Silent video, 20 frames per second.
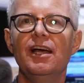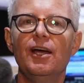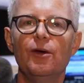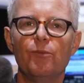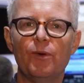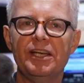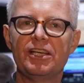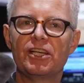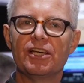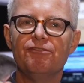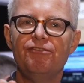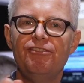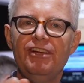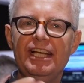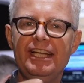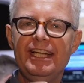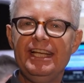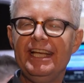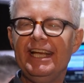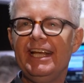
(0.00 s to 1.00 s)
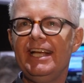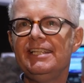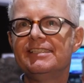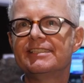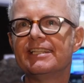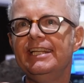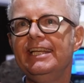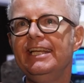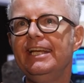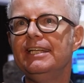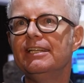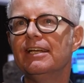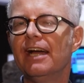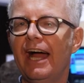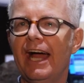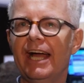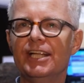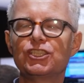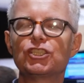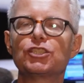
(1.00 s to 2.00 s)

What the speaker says: where you can really easily and